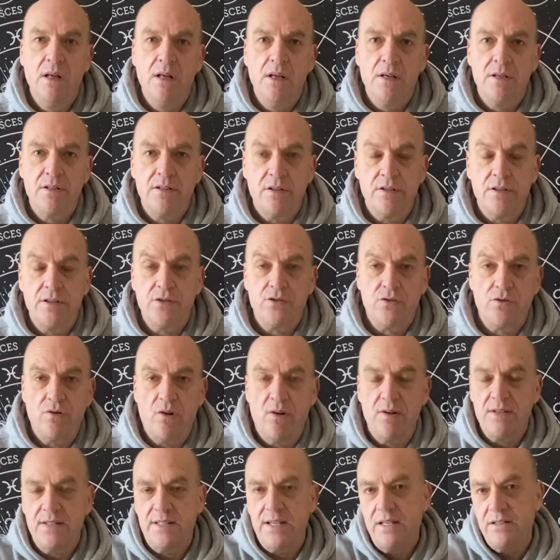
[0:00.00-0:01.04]
So there's a
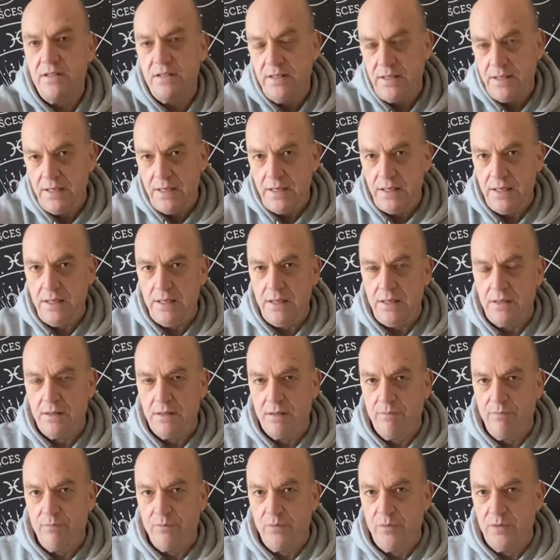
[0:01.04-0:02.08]
strong sense of the need
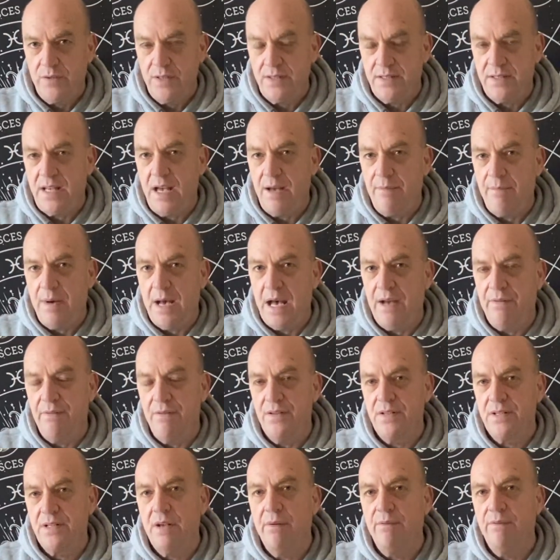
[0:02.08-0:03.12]
to step back from
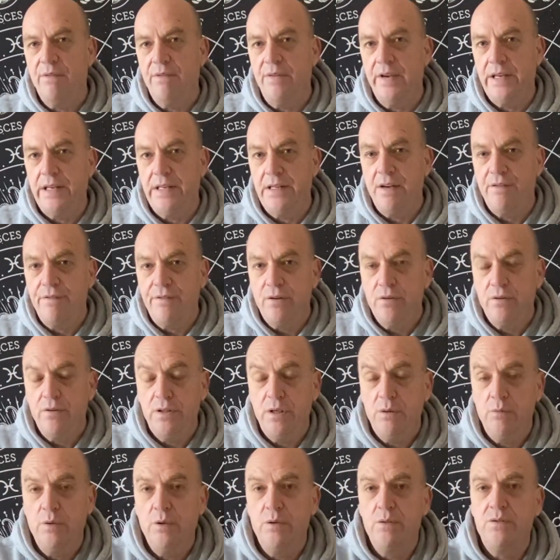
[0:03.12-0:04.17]
something, and I feel
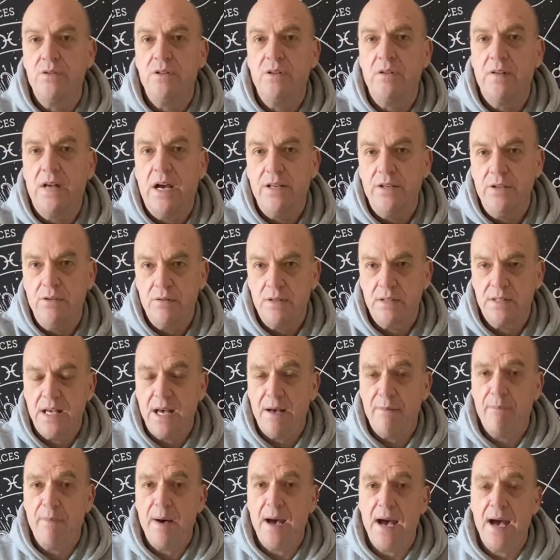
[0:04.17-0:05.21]
you will do that. You
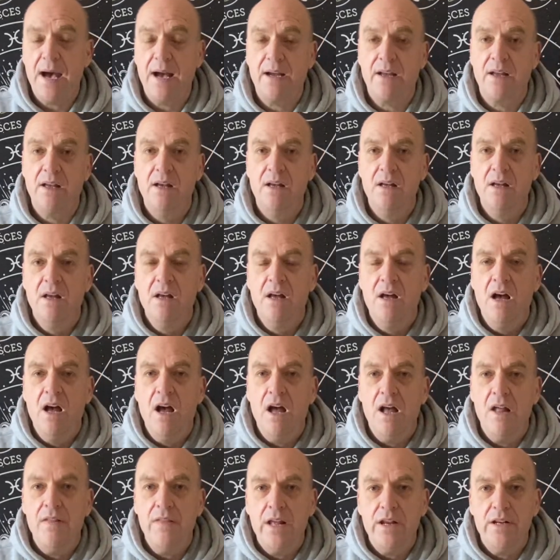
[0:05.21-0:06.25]
step back
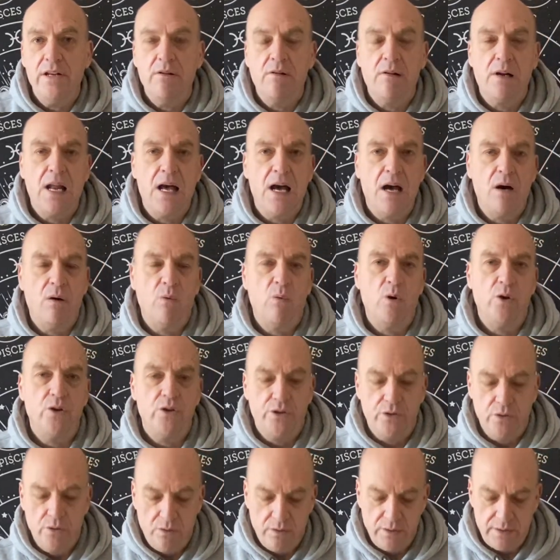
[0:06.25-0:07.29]
and then you allow what's
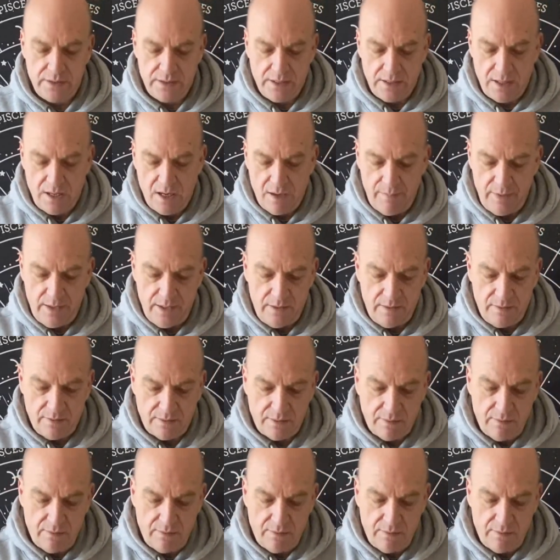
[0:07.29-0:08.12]
yours to come in.